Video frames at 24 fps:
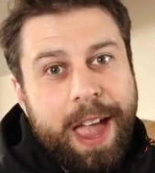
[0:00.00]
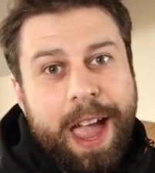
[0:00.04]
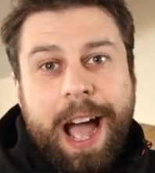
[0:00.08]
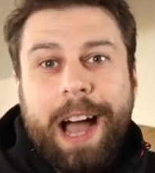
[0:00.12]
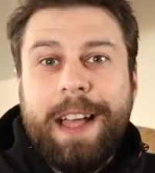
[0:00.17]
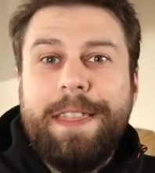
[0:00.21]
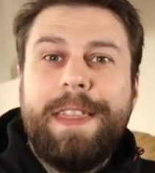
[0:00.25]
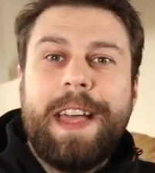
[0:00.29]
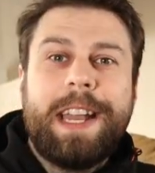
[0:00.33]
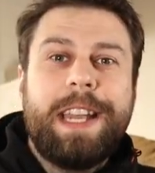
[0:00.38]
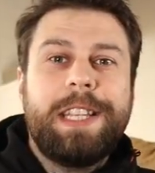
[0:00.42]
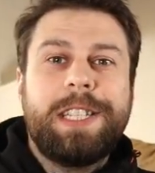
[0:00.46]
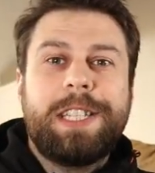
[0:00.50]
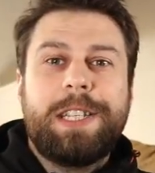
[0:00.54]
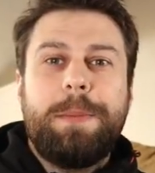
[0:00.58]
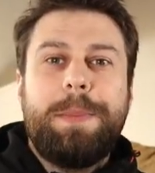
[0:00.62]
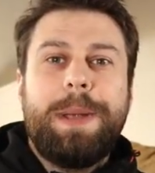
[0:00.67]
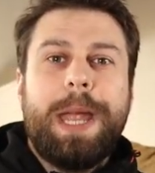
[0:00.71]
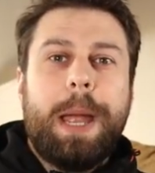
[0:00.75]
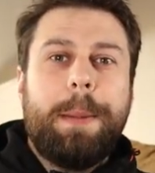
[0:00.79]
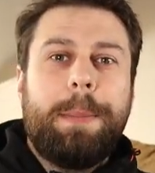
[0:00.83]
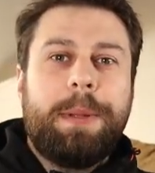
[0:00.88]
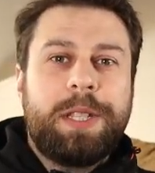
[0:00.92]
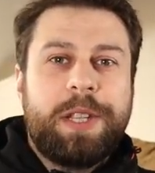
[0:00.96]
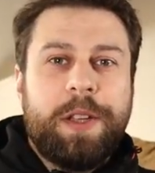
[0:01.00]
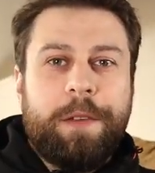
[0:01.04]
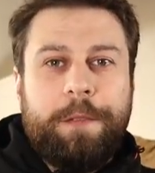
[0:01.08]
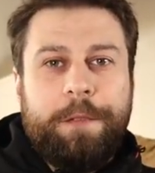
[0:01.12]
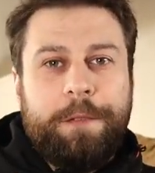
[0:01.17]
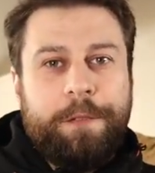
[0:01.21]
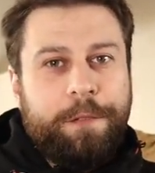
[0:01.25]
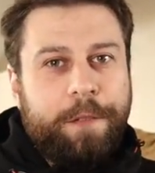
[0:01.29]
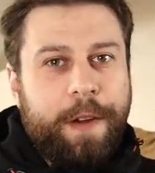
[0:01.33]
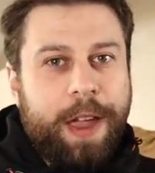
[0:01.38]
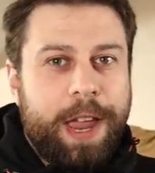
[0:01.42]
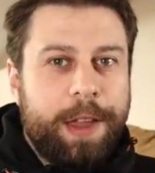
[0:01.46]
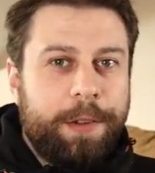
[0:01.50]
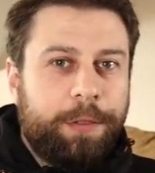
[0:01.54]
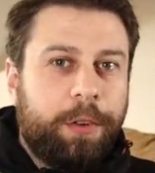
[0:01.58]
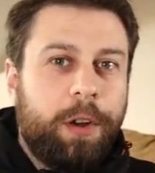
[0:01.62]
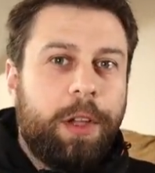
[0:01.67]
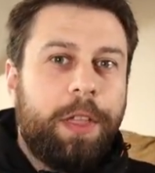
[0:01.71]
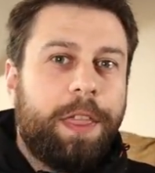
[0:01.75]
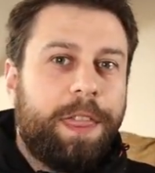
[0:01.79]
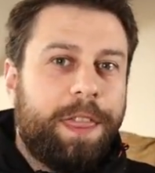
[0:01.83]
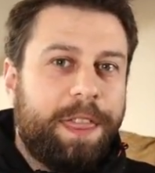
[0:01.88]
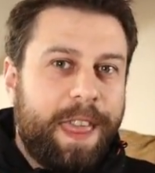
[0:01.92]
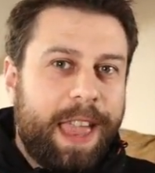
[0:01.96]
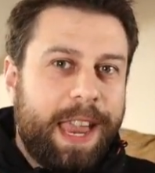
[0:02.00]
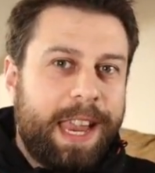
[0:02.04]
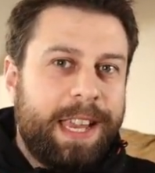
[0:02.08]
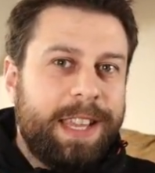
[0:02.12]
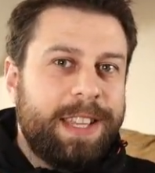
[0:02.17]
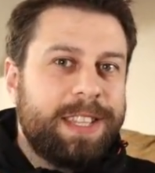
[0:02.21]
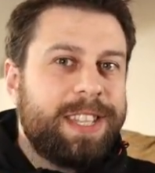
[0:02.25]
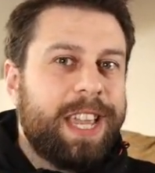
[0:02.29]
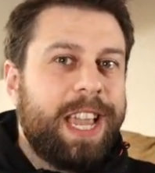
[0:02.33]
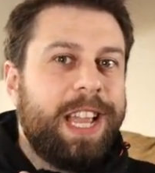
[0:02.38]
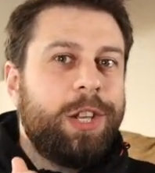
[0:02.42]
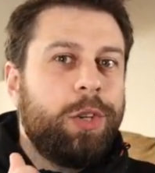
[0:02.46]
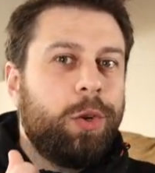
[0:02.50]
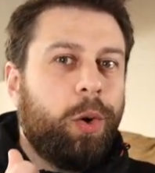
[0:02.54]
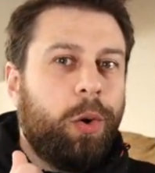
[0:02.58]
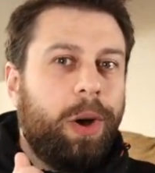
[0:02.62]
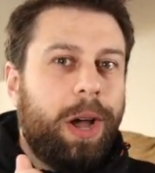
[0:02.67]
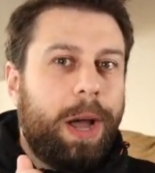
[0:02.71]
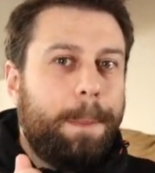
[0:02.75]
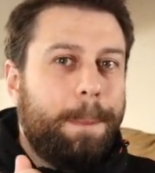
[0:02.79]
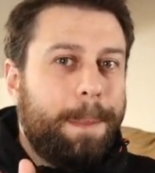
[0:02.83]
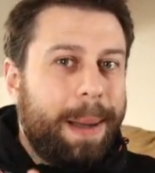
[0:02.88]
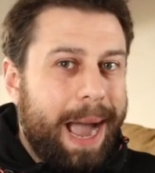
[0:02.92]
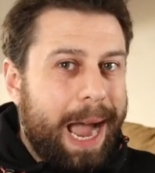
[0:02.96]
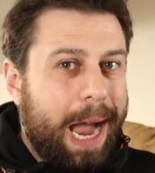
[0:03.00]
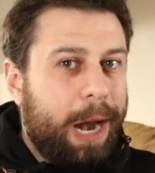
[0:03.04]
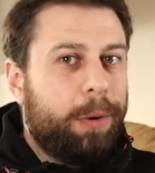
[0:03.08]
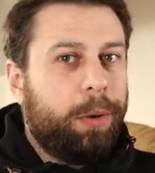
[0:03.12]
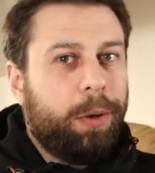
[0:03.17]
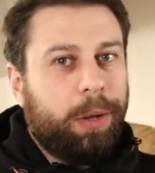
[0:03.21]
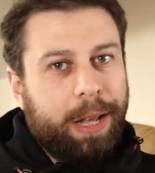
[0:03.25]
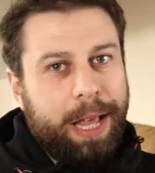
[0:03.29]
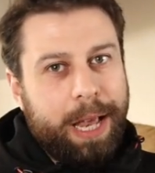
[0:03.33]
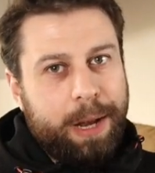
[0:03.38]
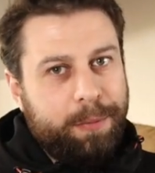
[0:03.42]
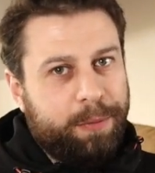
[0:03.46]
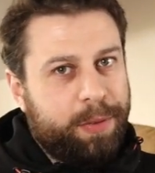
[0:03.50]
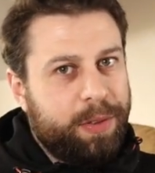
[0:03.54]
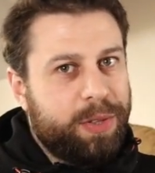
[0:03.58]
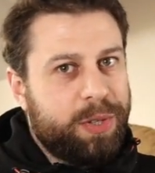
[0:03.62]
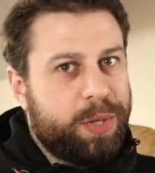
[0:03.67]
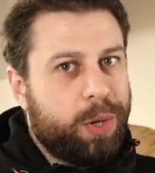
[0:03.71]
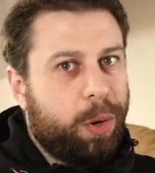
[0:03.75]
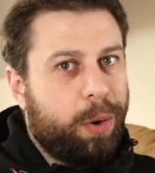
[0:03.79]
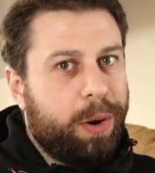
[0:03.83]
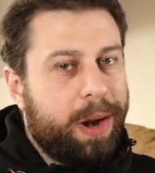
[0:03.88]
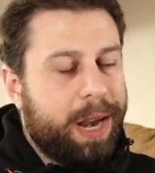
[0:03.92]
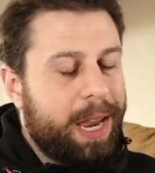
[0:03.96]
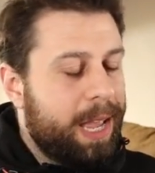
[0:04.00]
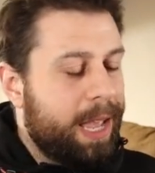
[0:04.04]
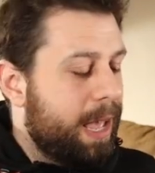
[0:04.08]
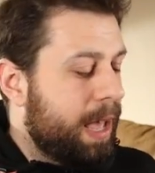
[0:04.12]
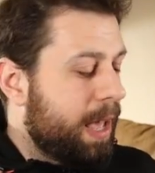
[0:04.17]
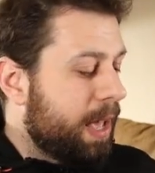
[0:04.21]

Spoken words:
and that is to be able to favorite things in your apparel inventory.